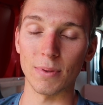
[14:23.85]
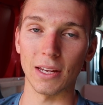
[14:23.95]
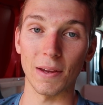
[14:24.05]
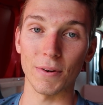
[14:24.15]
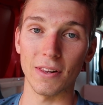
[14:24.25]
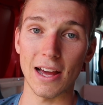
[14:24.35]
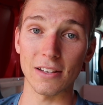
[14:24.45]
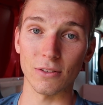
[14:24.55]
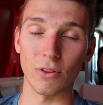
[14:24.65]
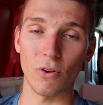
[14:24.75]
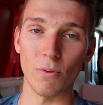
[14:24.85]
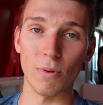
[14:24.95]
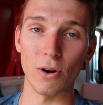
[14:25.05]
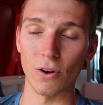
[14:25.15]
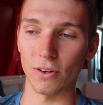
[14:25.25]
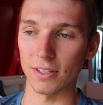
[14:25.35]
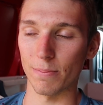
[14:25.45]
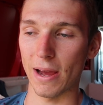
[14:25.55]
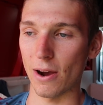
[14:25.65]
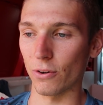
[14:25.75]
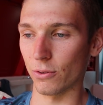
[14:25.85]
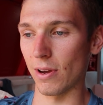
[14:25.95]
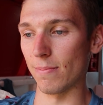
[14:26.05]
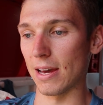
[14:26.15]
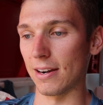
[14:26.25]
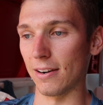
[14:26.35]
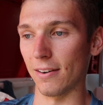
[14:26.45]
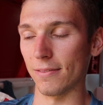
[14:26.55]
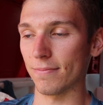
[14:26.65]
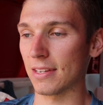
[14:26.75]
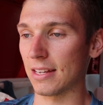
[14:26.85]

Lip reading: being able to last through the whole moto because the power's way better,